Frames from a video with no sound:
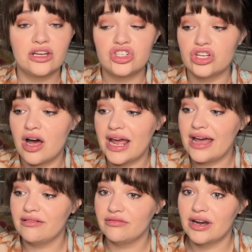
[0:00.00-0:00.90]
shot
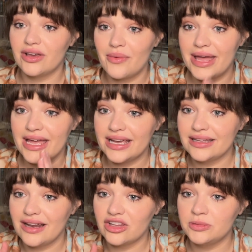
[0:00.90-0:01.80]
at and running away,
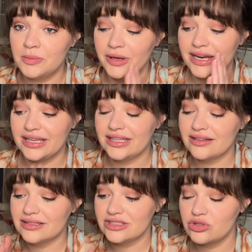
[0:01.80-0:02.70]
and other people getting
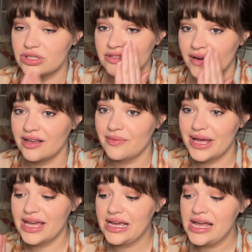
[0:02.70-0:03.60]
killed, and Triss running
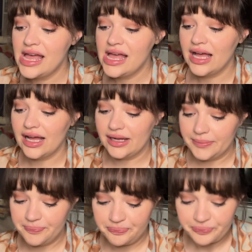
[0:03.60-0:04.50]
away.
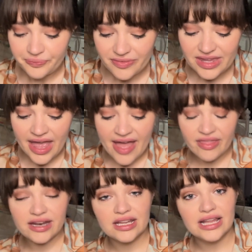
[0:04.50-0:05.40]
And
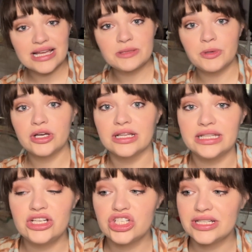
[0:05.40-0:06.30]
then the last book,
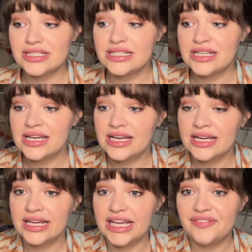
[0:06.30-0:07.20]
Allegiant.
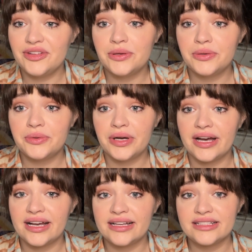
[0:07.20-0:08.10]
If you
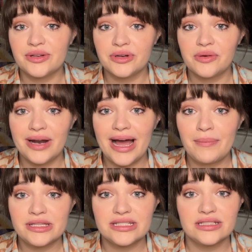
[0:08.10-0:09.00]
don't know what
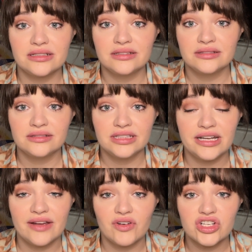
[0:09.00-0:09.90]
happens in the
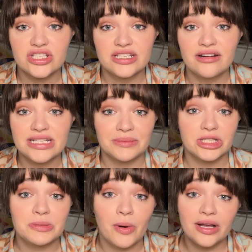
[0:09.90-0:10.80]
Divergent series, I'm going to
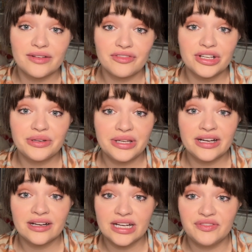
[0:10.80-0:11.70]
spoil it for you
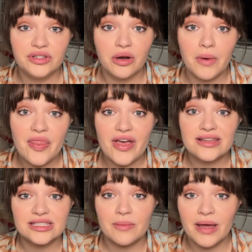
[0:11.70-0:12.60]
here. If you don't want that,
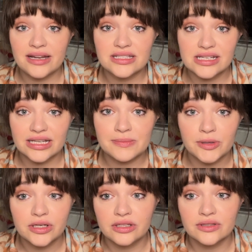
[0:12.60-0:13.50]
skip ahead to the next
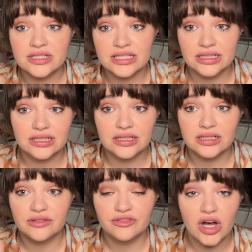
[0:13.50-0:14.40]
book. You'll see the
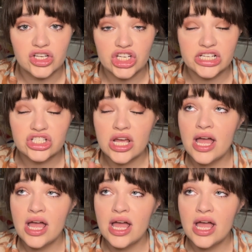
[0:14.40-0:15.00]
little font change.